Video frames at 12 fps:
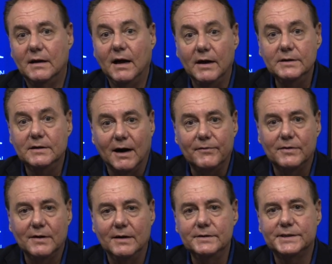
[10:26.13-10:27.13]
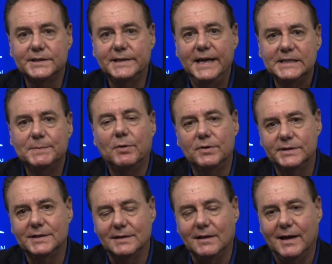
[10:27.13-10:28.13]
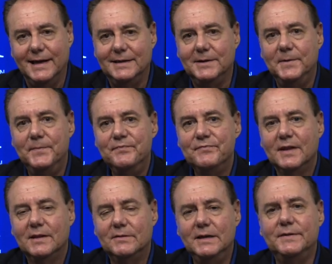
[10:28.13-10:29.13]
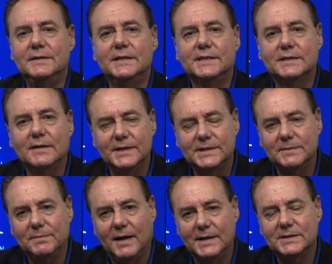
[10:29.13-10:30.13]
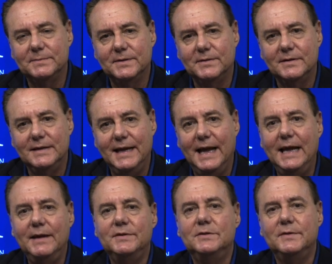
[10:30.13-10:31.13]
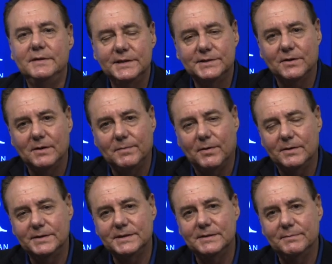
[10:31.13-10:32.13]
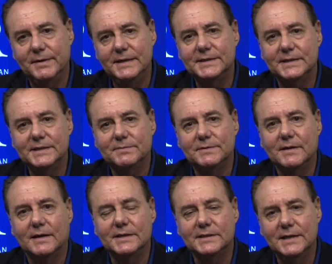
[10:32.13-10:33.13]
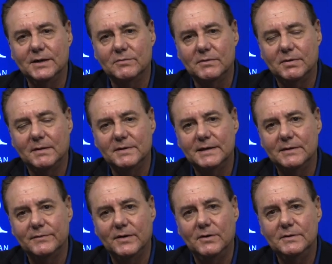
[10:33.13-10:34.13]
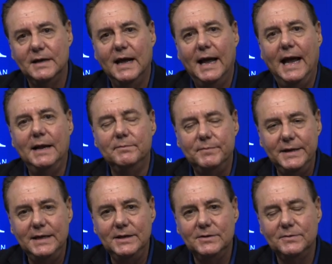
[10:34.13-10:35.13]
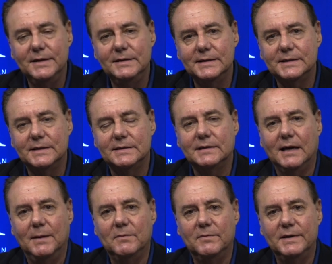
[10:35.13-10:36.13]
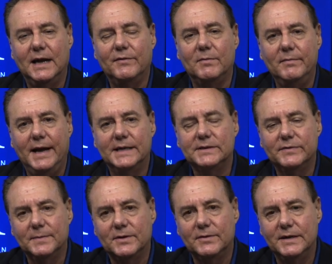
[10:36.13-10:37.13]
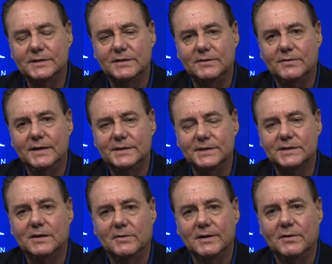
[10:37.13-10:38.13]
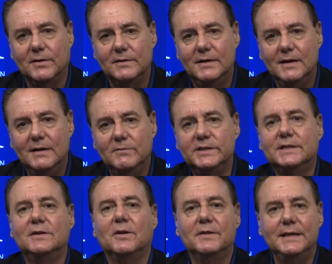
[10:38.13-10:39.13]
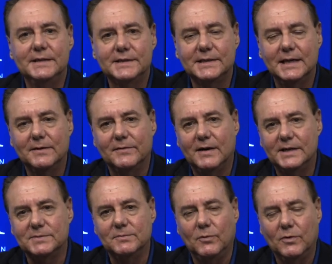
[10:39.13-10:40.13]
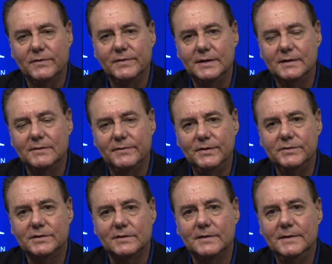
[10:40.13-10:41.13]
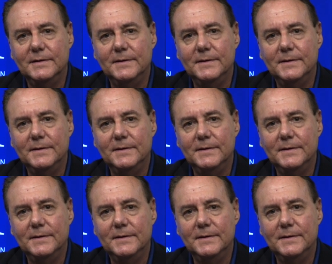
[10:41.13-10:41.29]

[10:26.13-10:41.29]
unstatesperson-like to even discuss the possibility, A, of doing this on a partisan basis with not a single Republican vote, and B, doing this at a time when we have a massive immigration crisis going on, which can only incentivize more of it in the future.